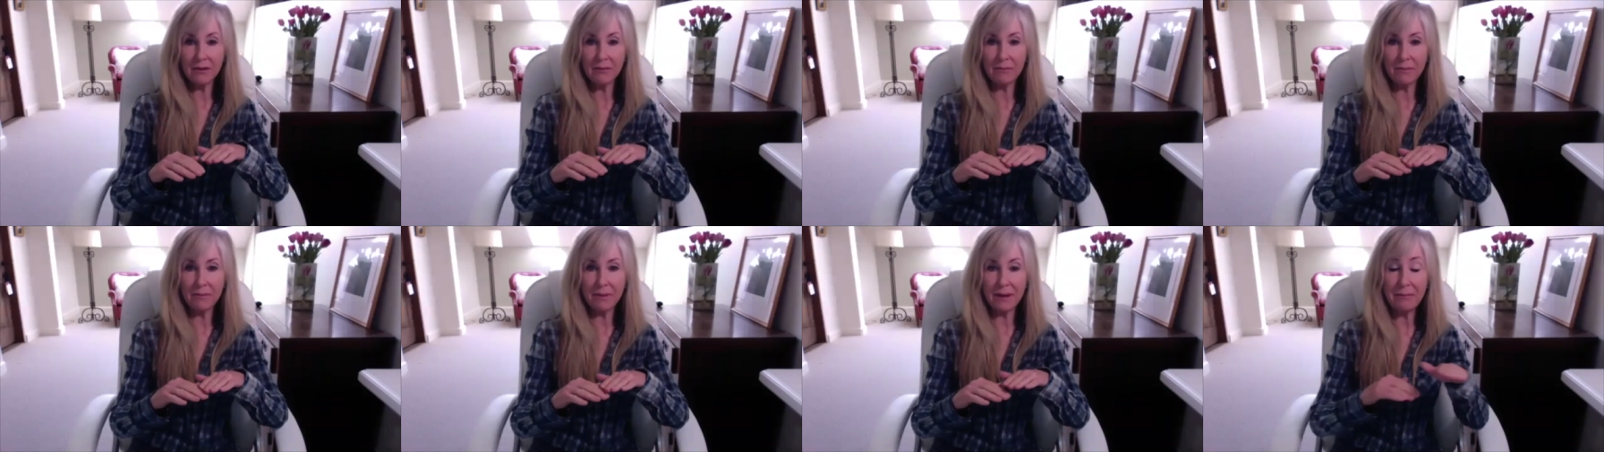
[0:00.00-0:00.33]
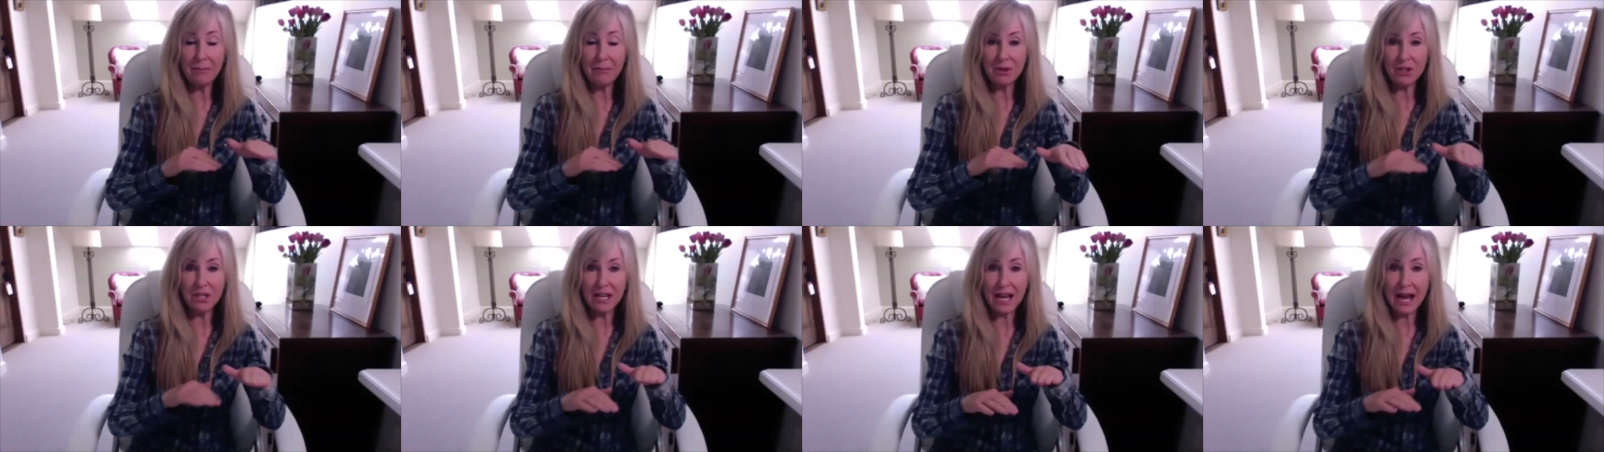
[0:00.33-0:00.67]
paper
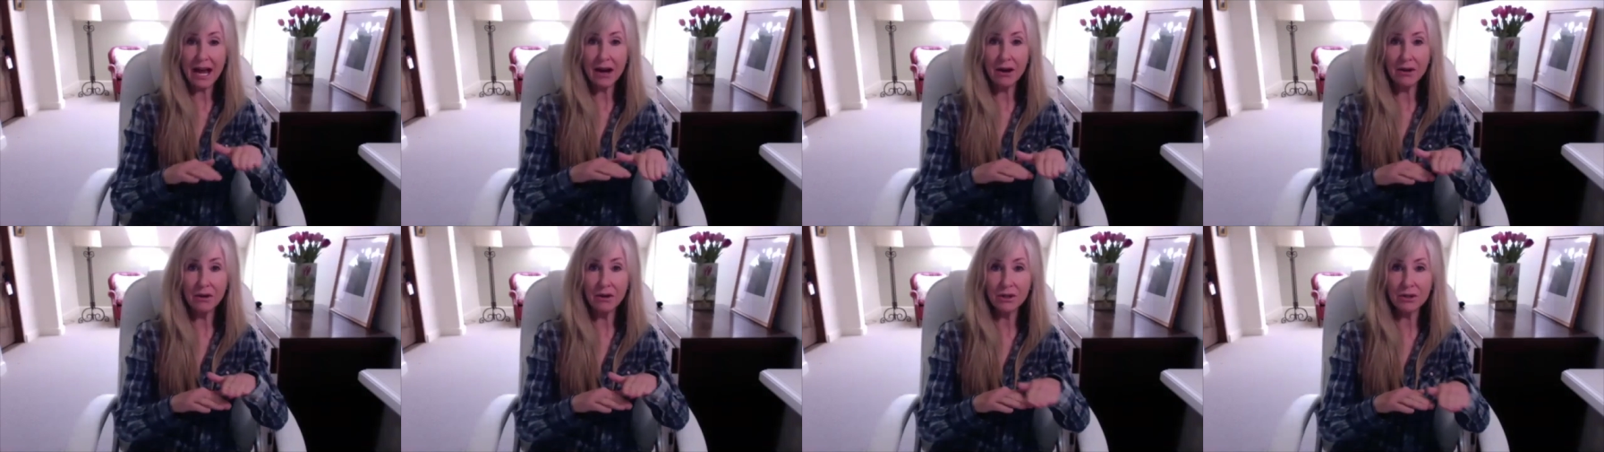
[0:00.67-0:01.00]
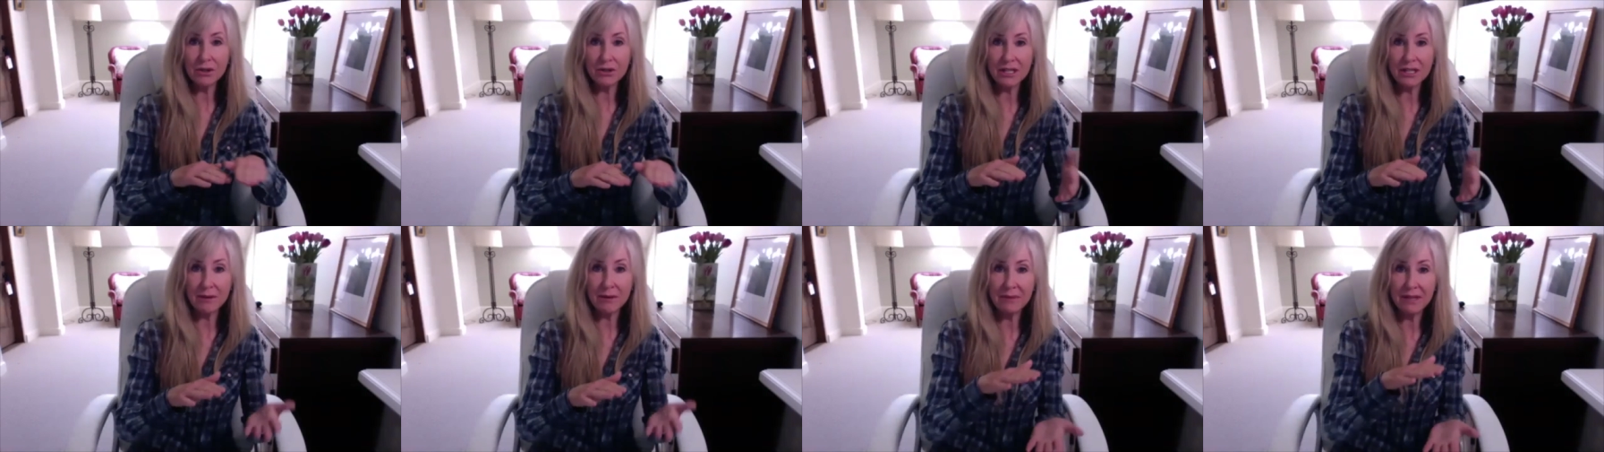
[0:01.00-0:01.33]
towel or
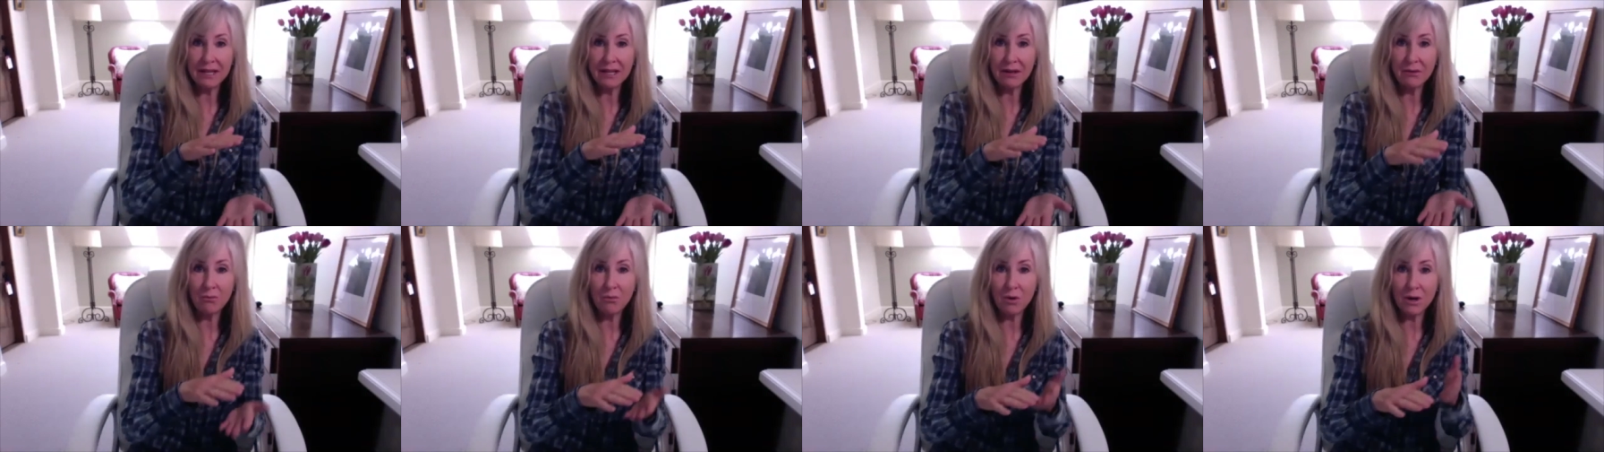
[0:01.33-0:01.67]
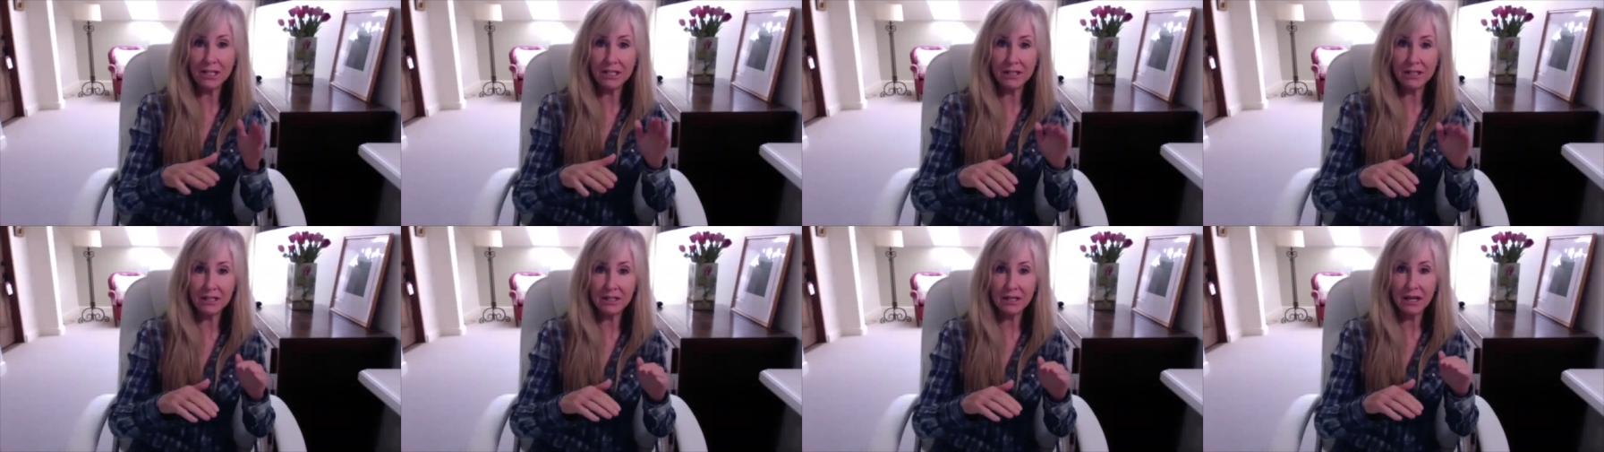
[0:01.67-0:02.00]
something
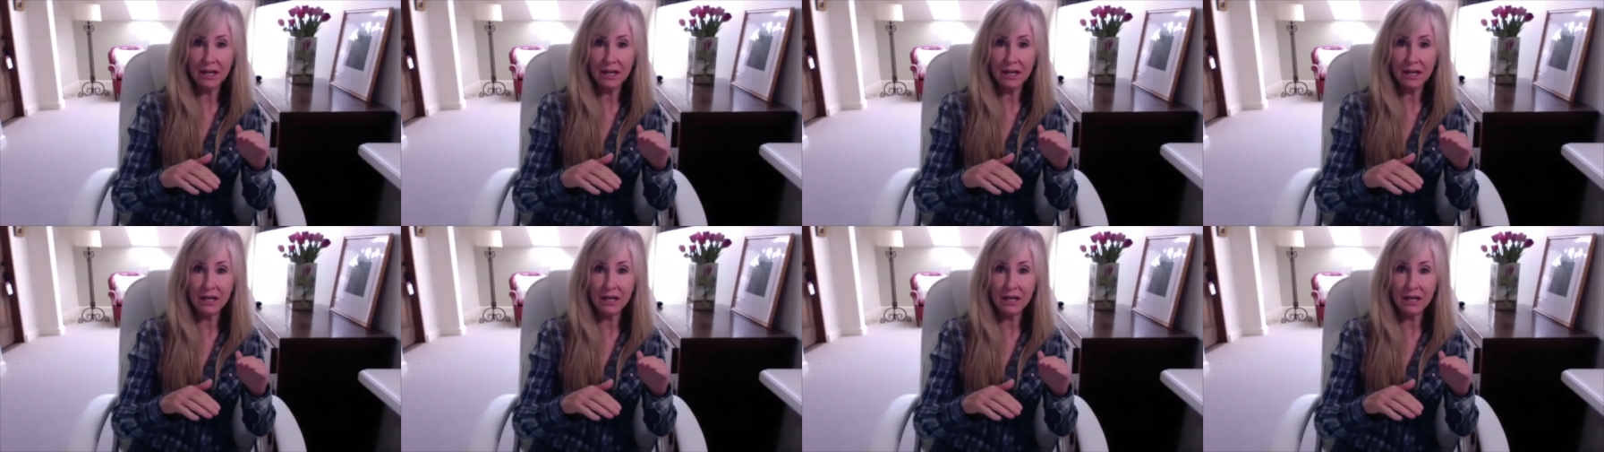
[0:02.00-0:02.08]
once,